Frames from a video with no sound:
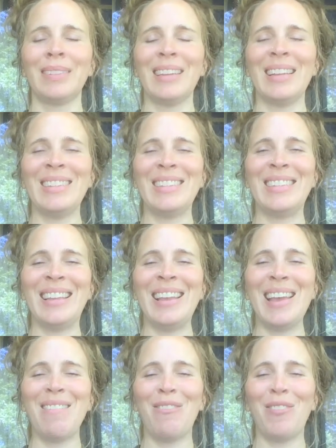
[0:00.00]
And see
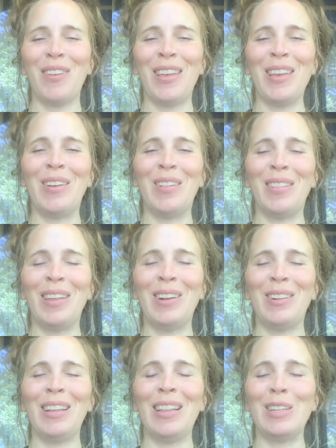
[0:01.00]
and feel
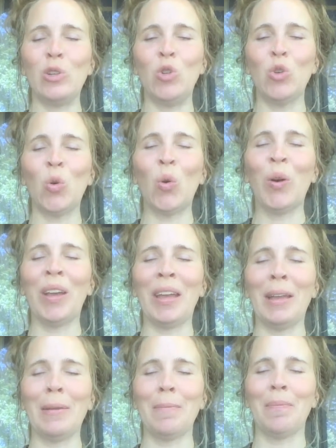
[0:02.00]
literally the
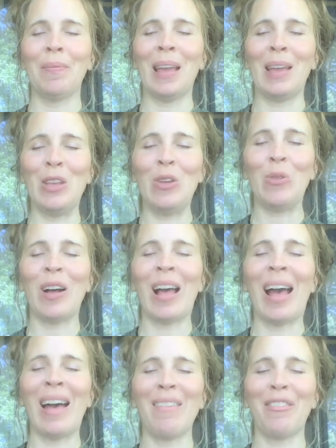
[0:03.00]
joy that you will
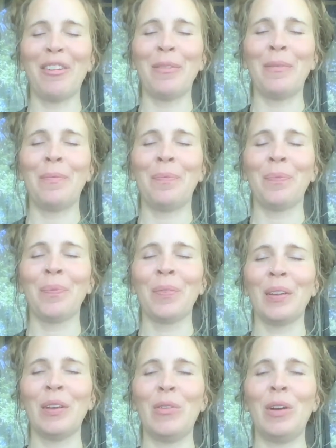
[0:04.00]
have
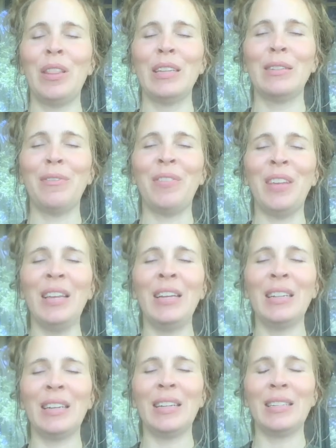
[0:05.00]
when this
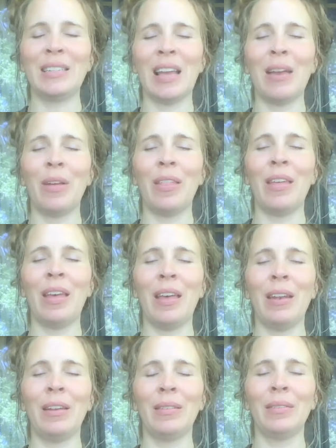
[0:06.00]
feeling state within